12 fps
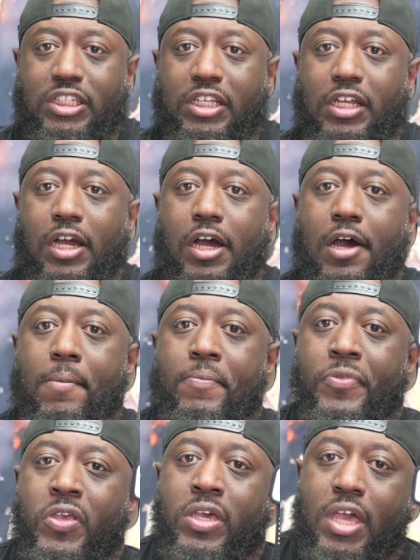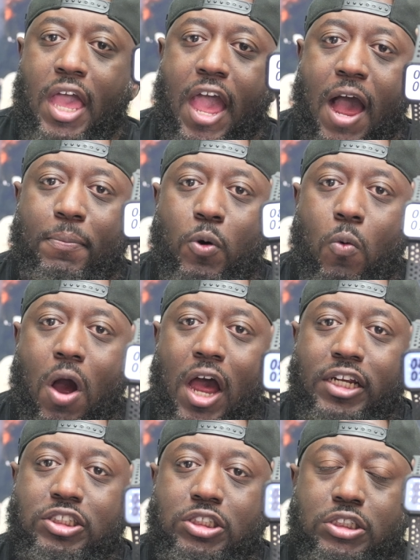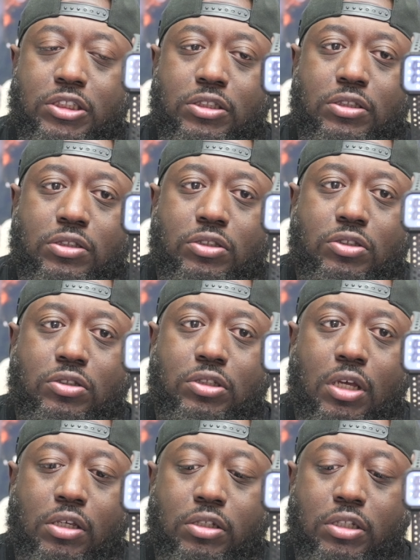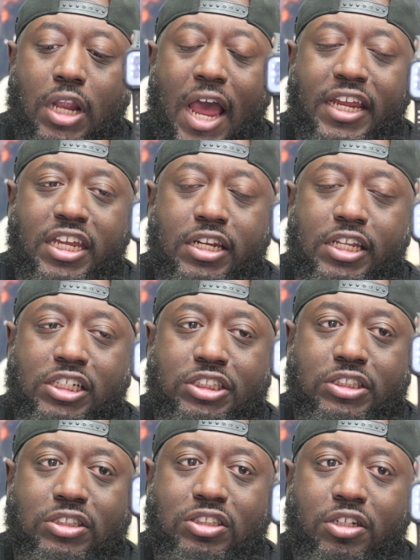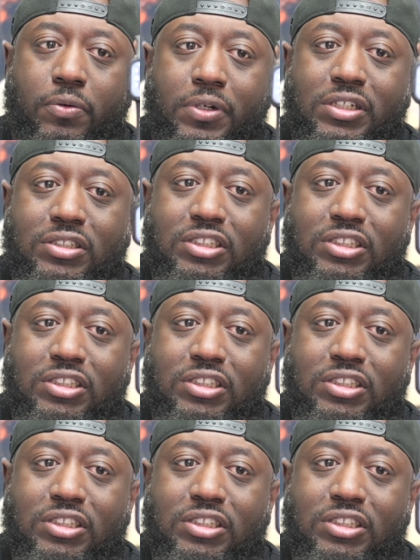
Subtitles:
the Apple Watch Nike Edition Series